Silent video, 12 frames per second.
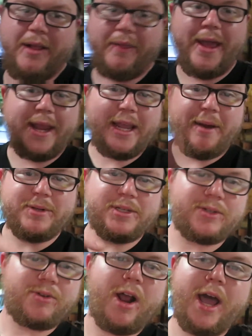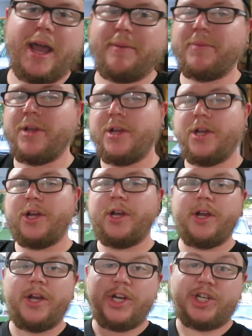like, comment, subscribe,
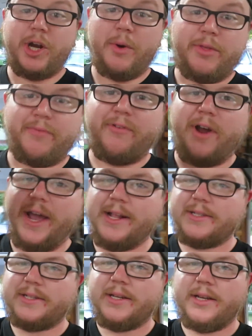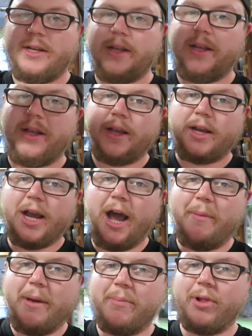share with your friends,
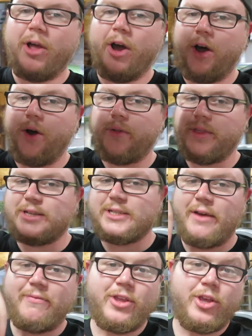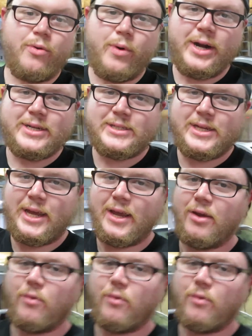comment below the stuff that you want to see,